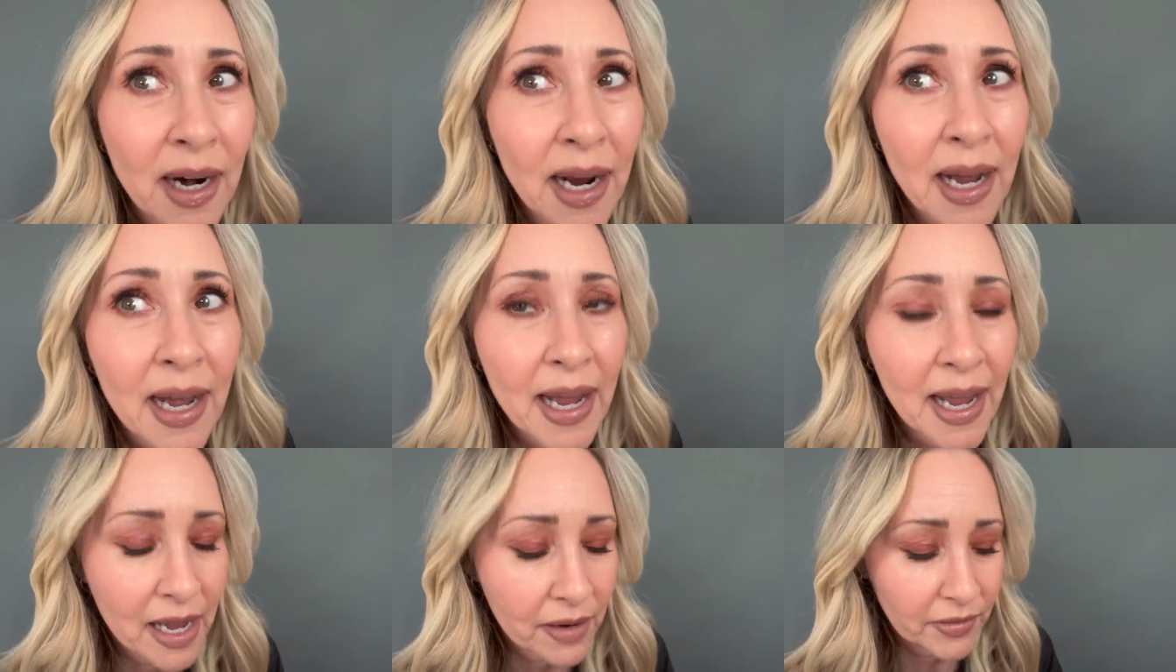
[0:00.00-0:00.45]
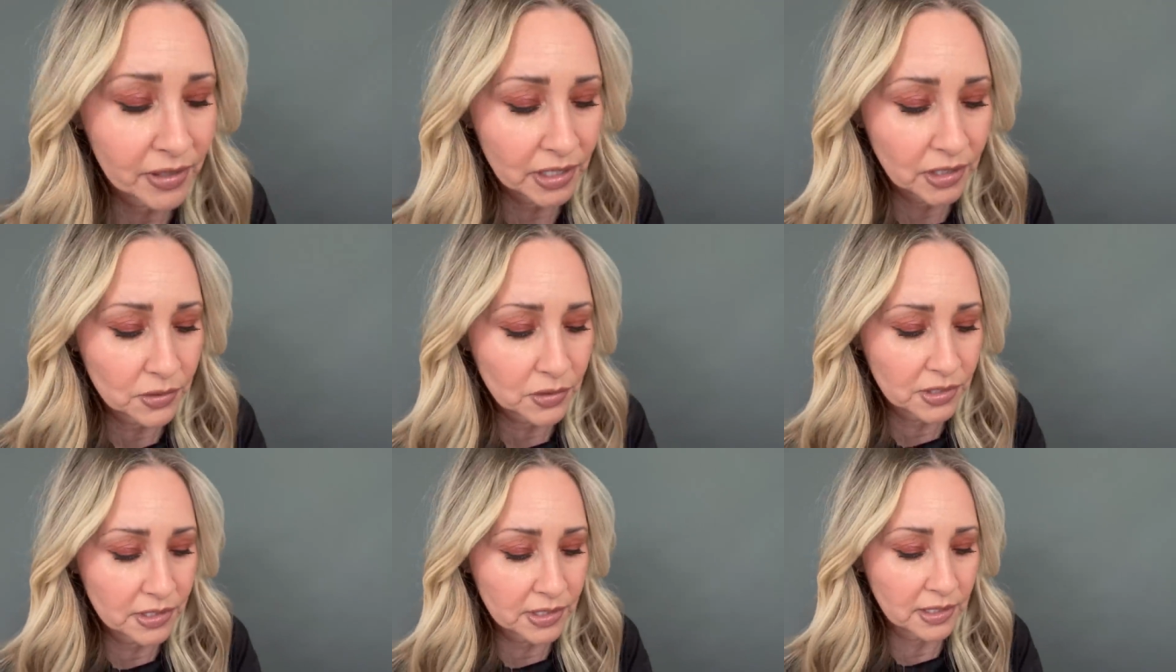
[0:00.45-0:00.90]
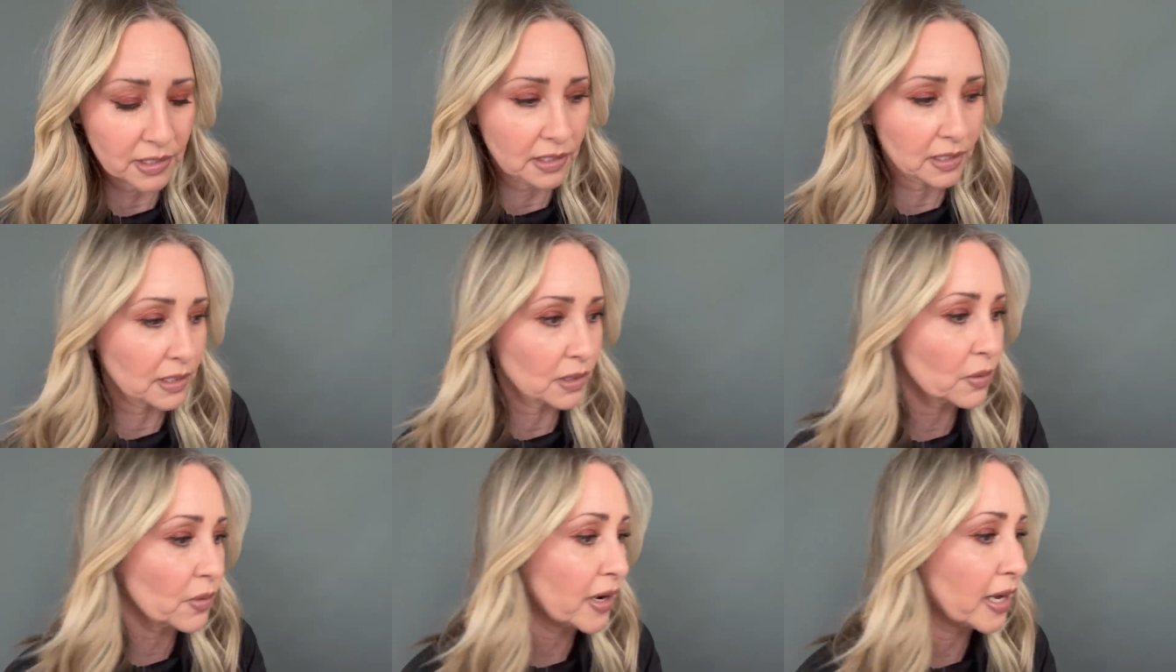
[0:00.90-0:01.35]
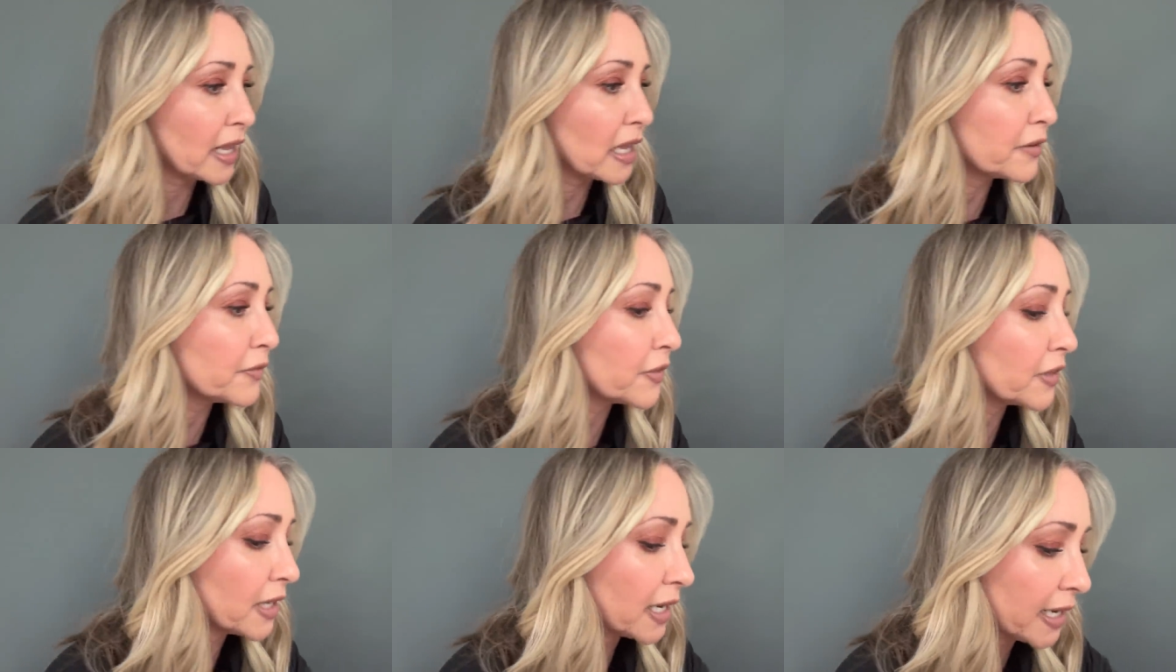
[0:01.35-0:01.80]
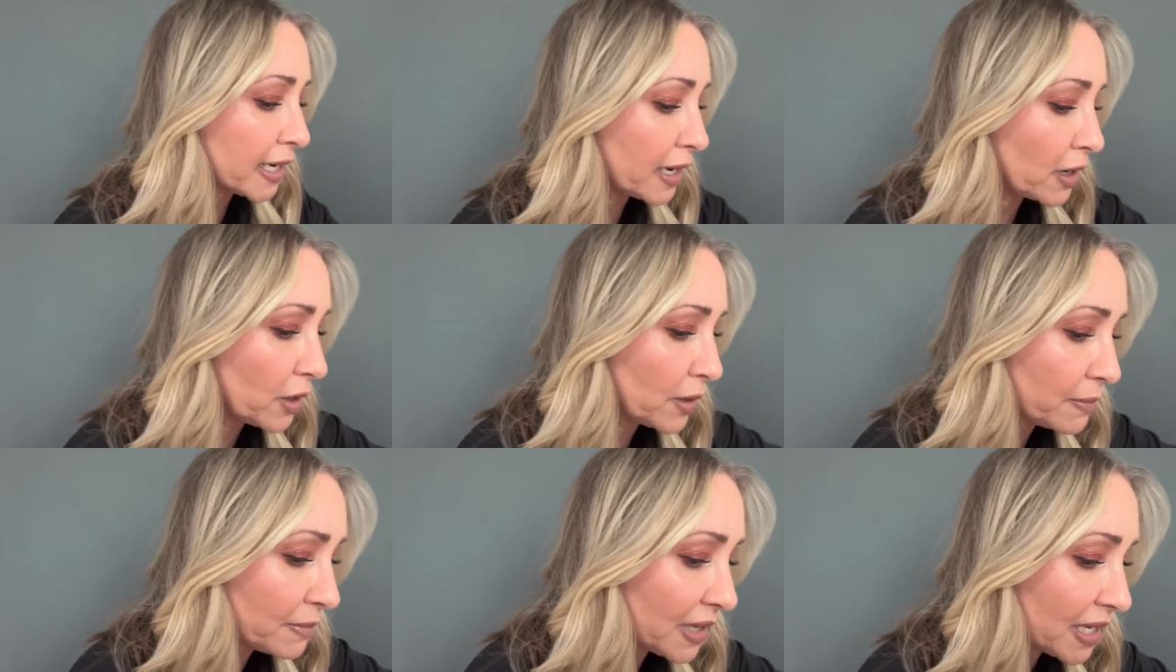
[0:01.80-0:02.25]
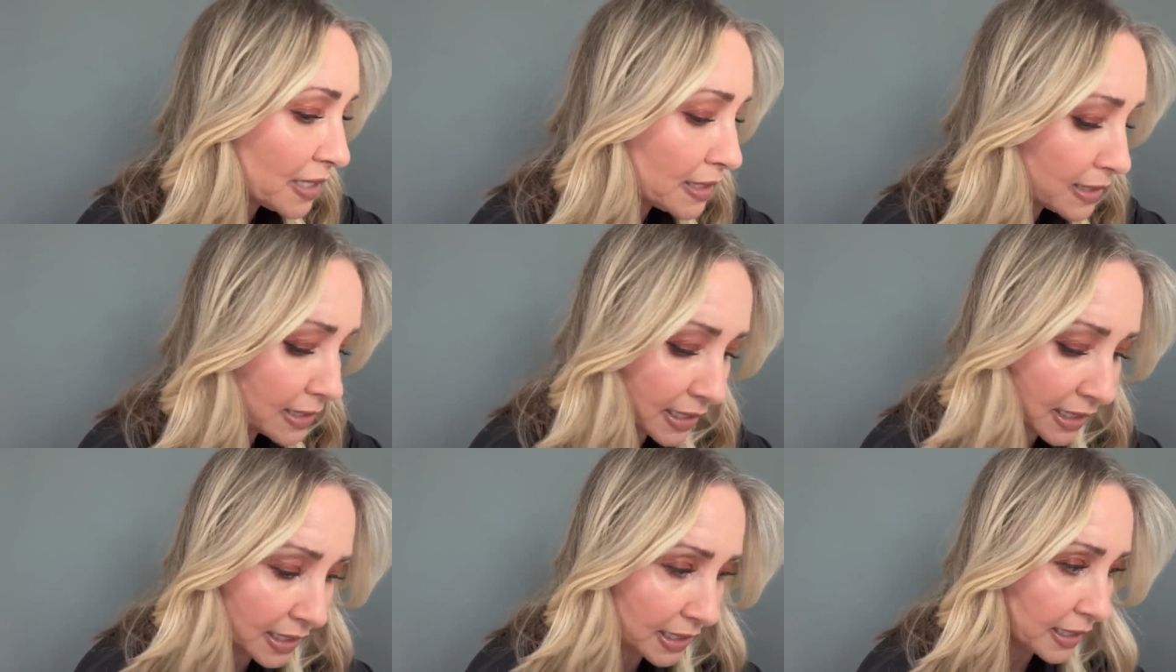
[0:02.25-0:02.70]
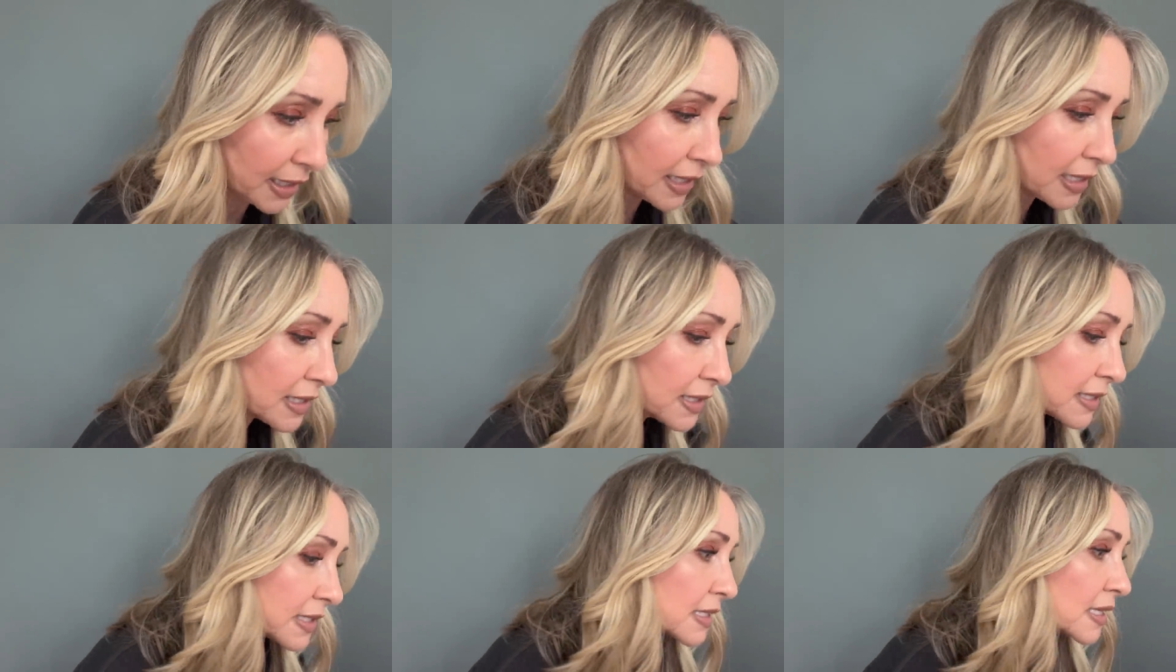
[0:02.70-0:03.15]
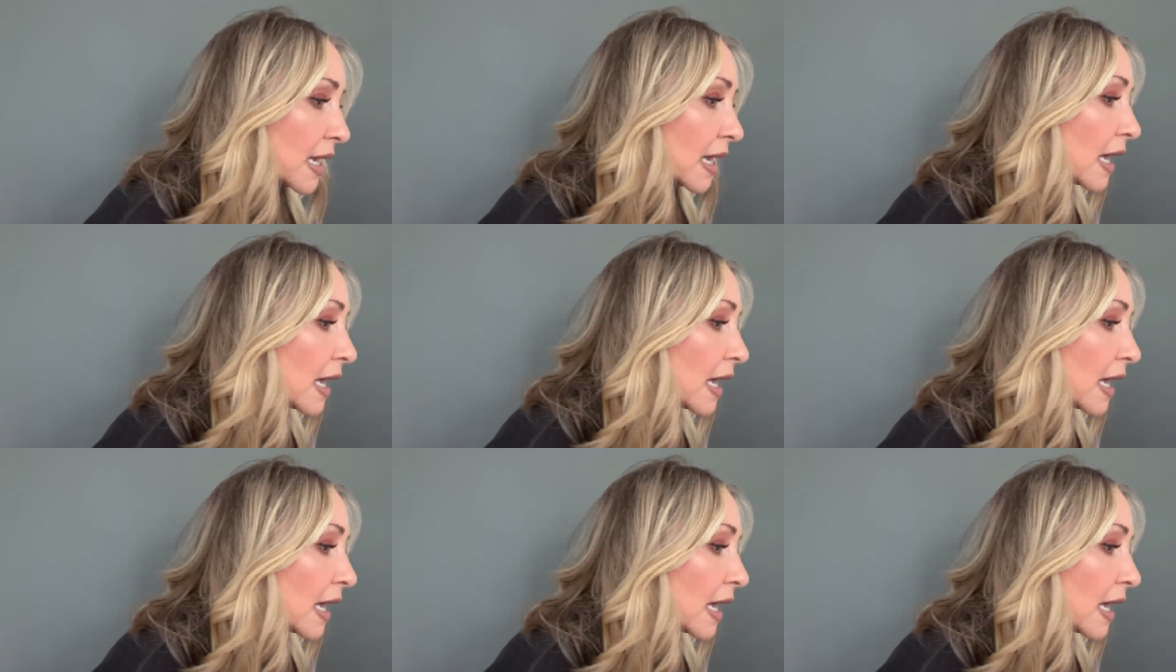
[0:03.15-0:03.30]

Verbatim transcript: I haven't used it in a while. I forgot how amazing it is.